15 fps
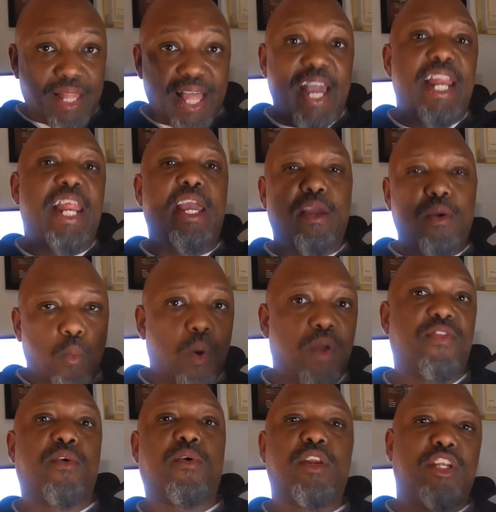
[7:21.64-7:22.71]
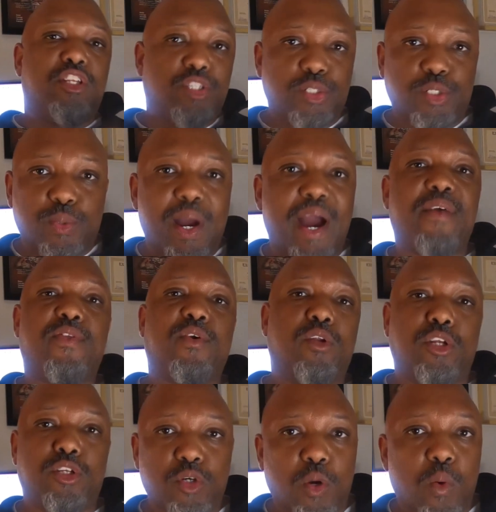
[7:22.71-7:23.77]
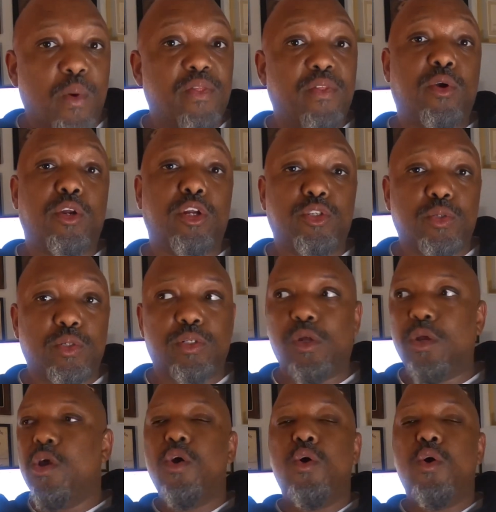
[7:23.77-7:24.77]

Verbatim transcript: planning what they're going to do, how they're going to do it, when they're going to do it,